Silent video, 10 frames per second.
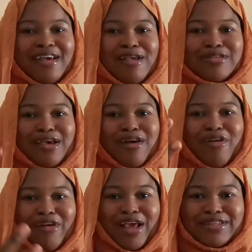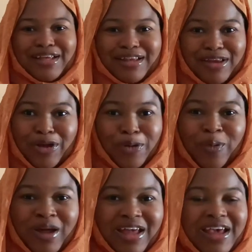it's increasing, you
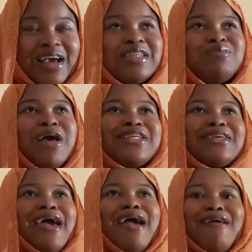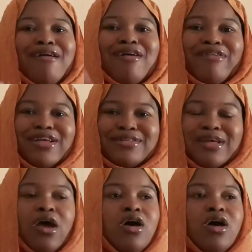know, it makes the hair increase.